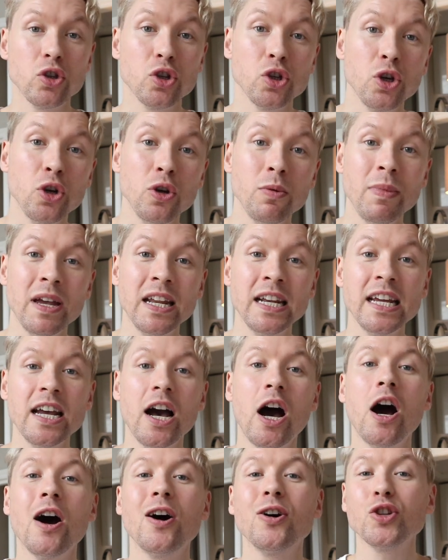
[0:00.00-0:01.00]
too many
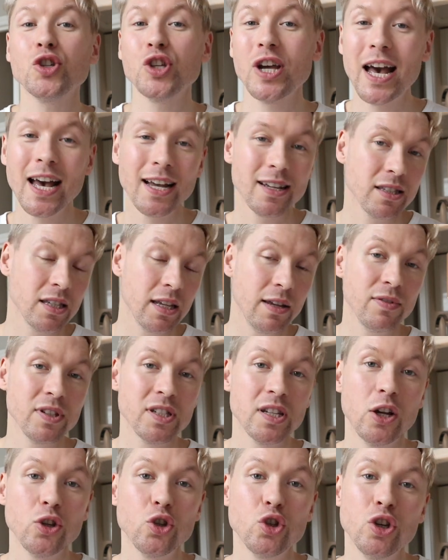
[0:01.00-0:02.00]
harsh actives
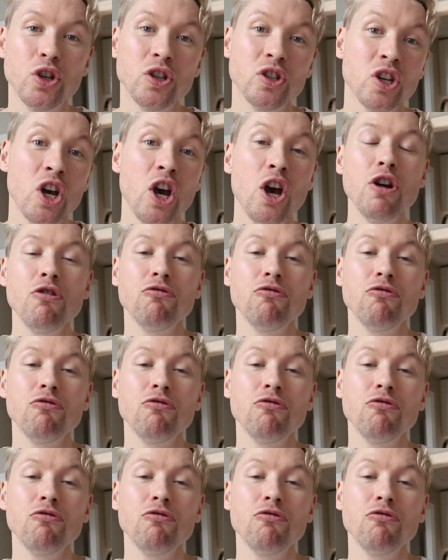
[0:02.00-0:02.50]
such as